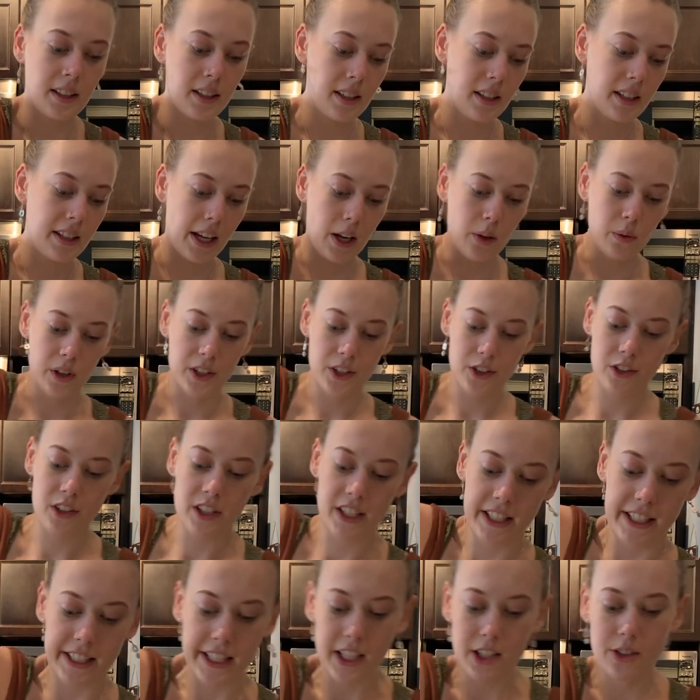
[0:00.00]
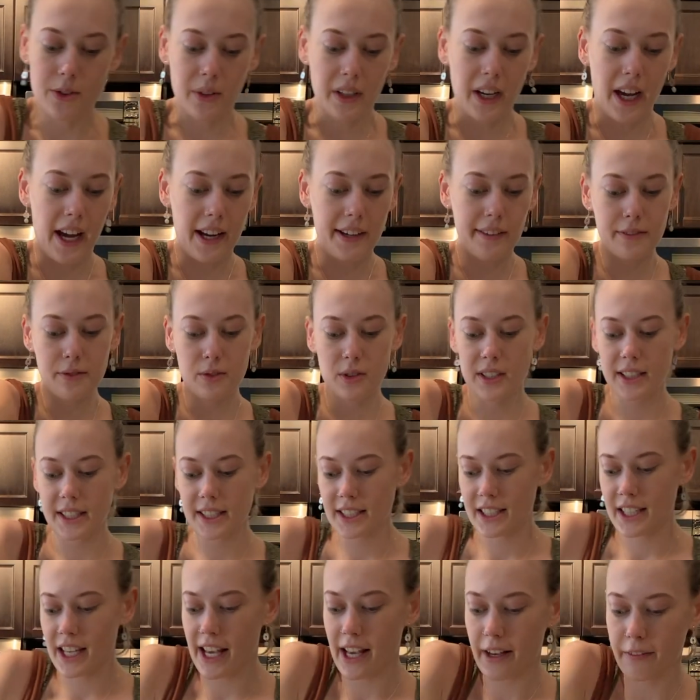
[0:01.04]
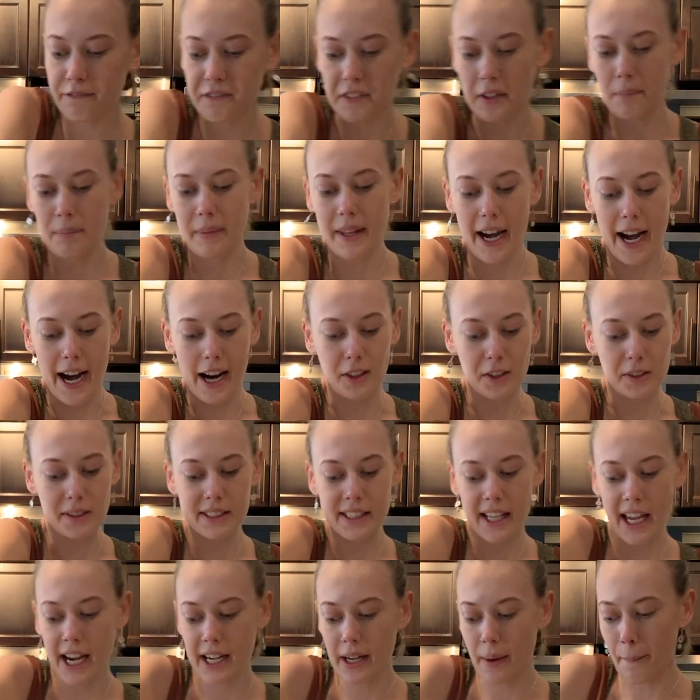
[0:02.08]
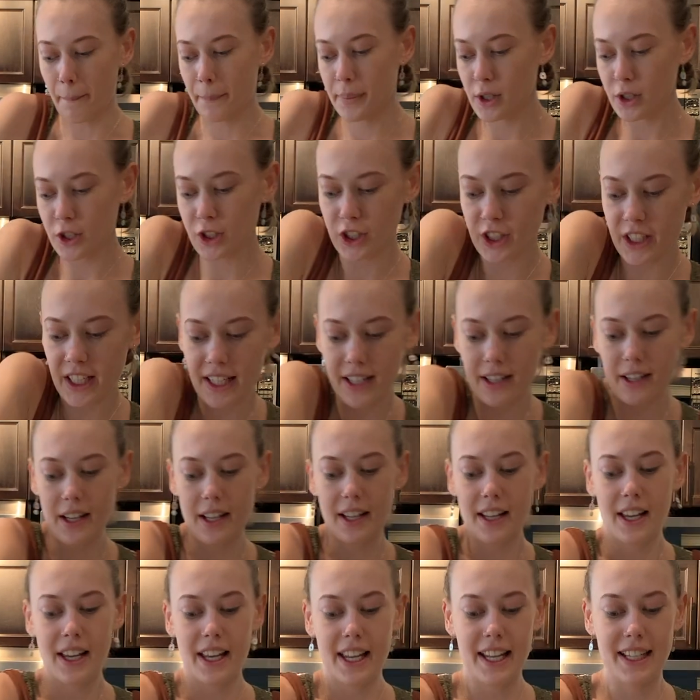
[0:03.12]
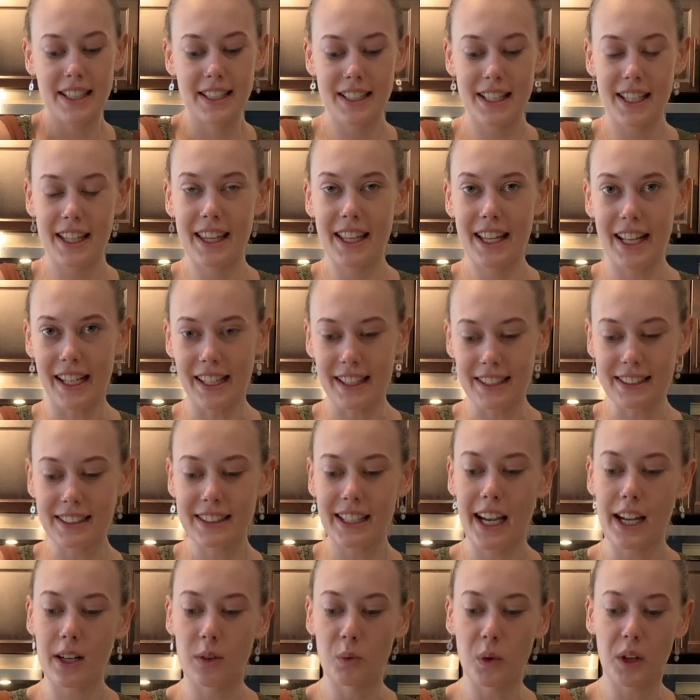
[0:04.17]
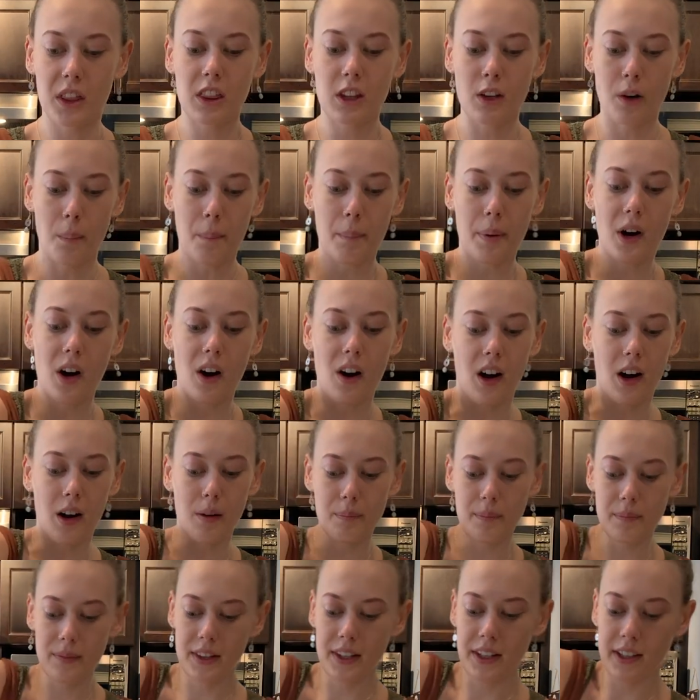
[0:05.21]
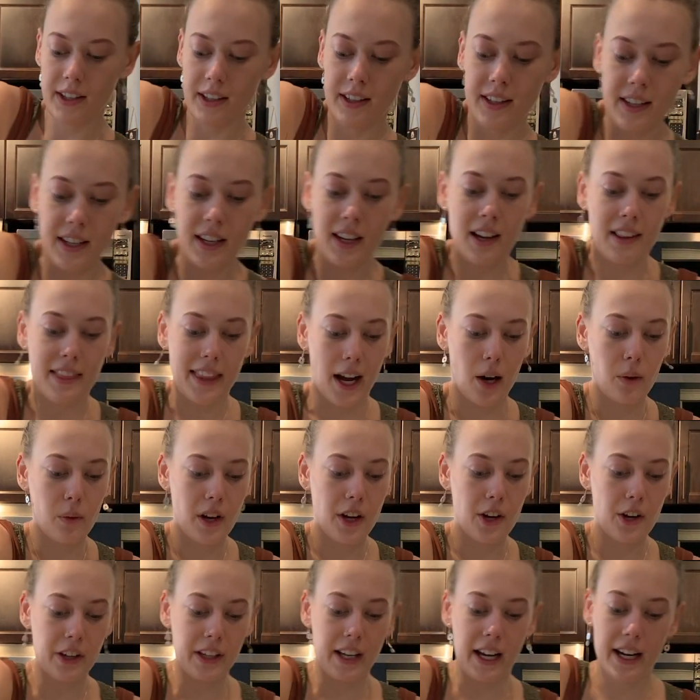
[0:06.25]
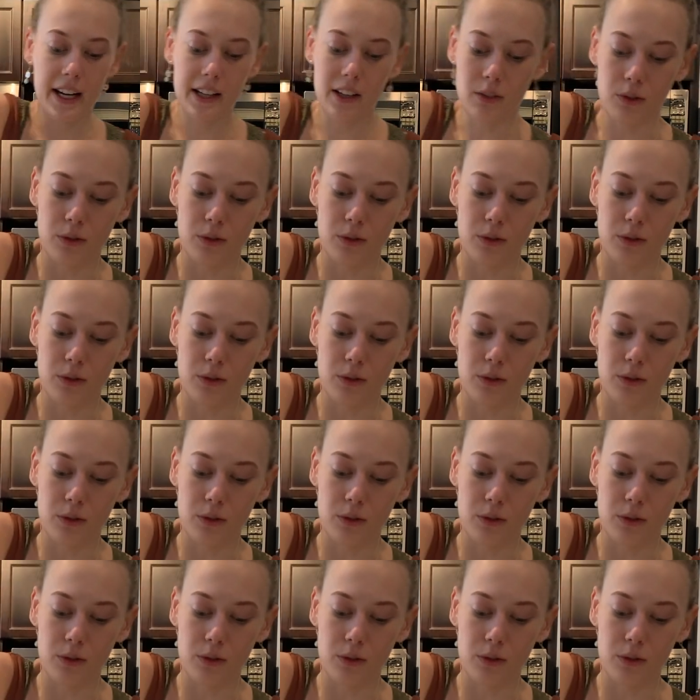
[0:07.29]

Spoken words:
Now when you're kneading, you kind of want to take from the outside and push it into the inside with your palm. That way you're getting a